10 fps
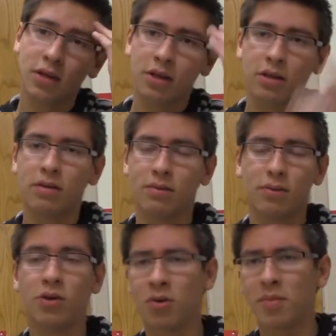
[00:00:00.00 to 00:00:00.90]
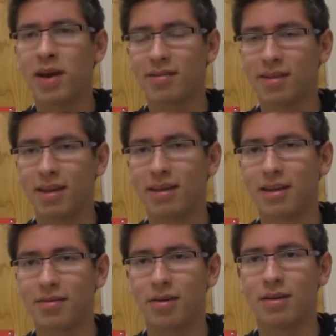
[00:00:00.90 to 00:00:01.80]
you were in my
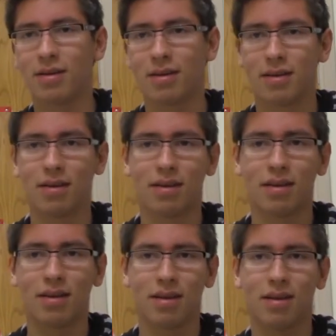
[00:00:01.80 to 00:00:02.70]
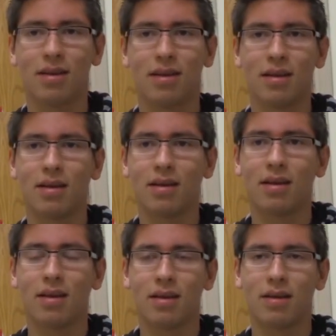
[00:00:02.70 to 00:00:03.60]
SCLA class, right?
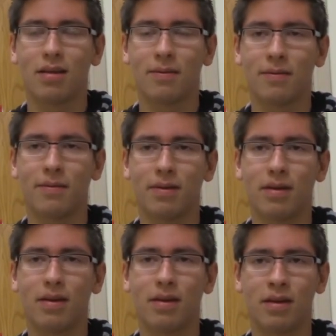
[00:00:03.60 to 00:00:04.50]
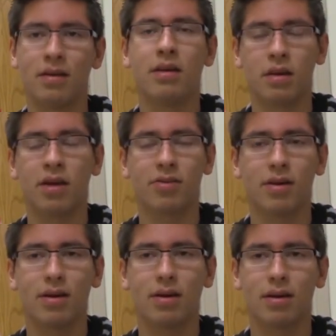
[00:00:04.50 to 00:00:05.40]
Uh, which grade? In
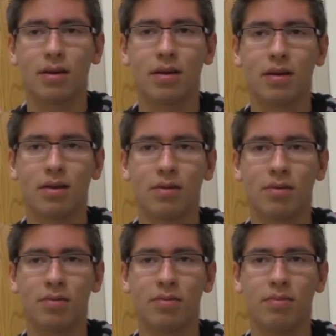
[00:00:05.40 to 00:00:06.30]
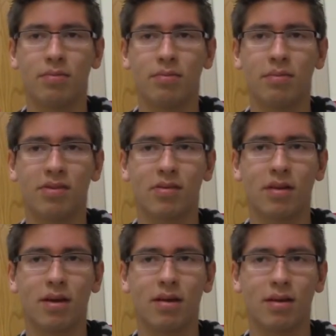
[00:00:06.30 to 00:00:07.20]
ninth grade. Uh, I don't. Miss I
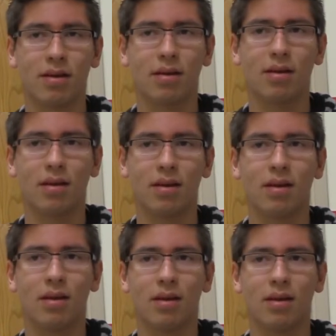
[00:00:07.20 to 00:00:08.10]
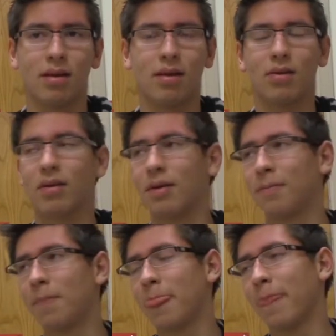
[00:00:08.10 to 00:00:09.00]
don't think so.
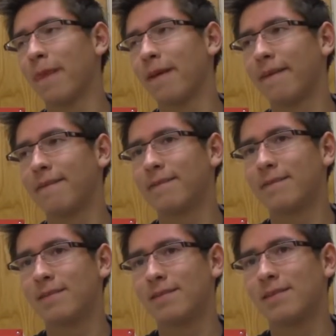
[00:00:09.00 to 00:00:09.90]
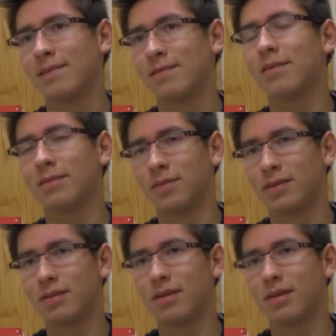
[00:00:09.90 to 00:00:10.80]
Okay. Was it first semester? First
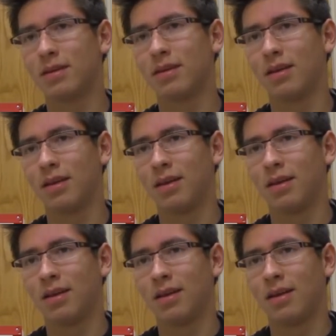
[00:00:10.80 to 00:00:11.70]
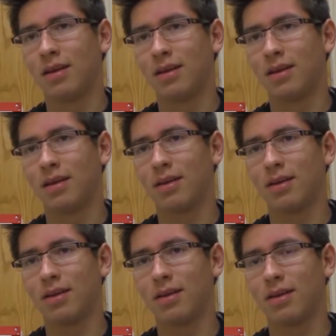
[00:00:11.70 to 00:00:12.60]
semester, yeah. Then I, I, yeah, I
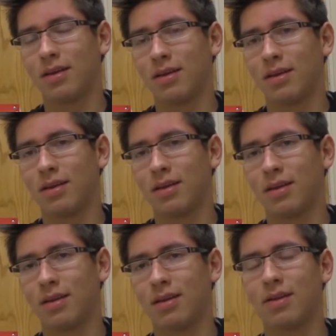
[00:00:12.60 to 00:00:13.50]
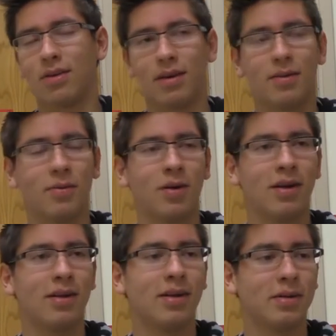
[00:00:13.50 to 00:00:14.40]
probably was, yeah. Okay.
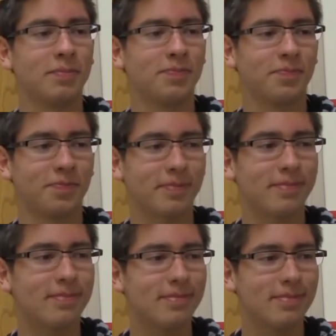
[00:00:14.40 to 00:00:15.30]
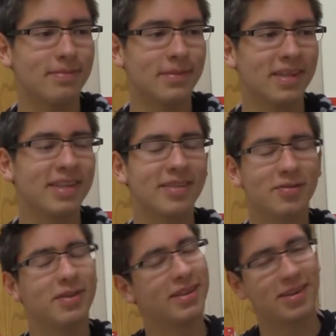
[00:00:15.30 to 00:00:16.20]
Well, um, this
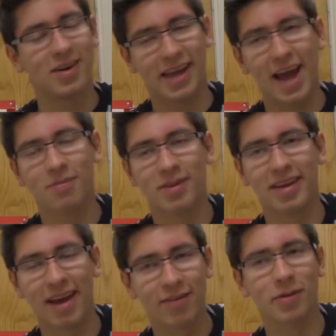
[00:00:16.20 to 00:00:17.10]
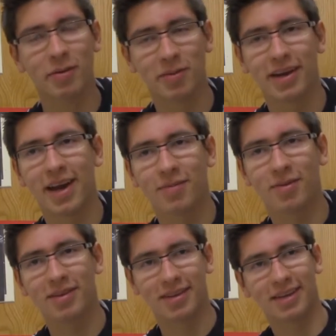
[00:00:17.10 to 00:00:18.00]
doesn't necessarily happen to everyone, but it
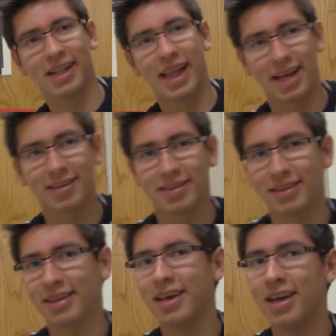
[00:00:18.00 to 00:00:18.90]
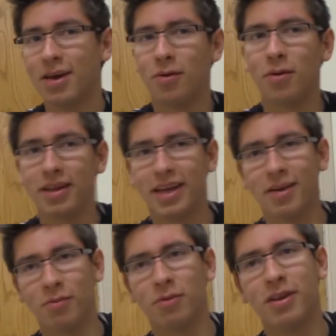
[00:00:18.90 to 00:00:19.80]
happened to the class and really
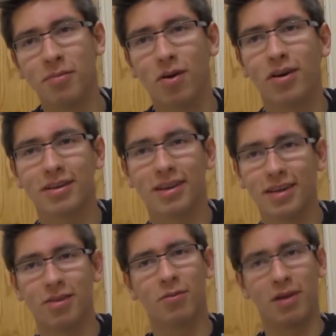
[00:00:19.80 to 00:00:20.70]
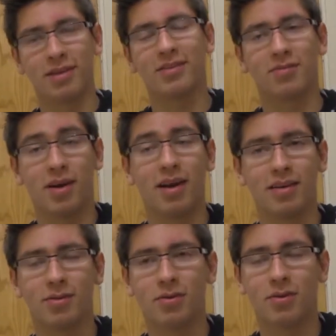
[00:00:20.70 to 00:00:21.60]
it really marked like the rest of my
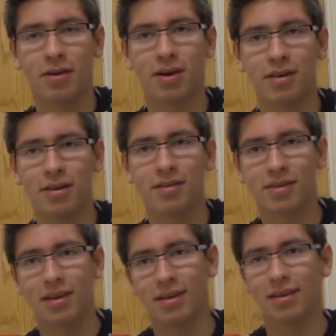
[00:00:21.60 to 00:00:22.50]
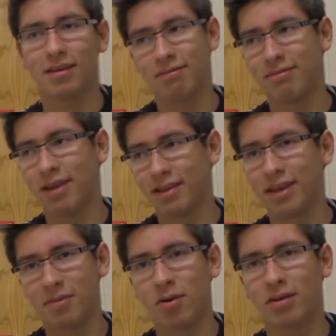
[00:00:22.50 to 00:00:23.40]
high school career at least and i
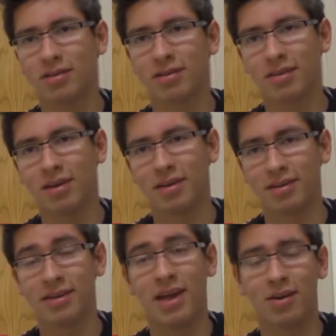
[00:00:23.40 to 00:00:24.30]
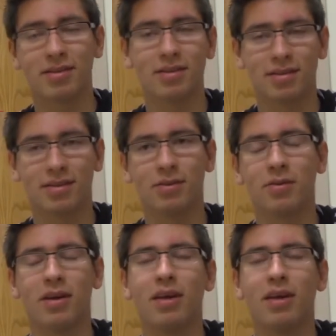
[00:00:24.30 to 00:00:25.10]
think it marked uh, garrison's too